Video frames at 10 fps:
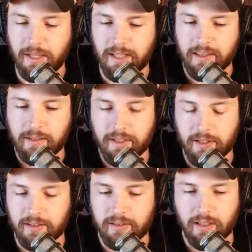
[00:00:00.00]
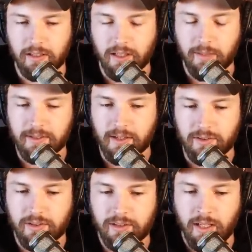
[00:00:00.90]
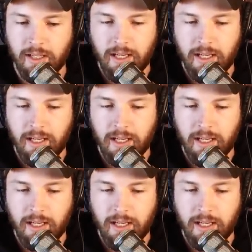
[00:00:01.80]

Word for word: Many of them in our our comment section.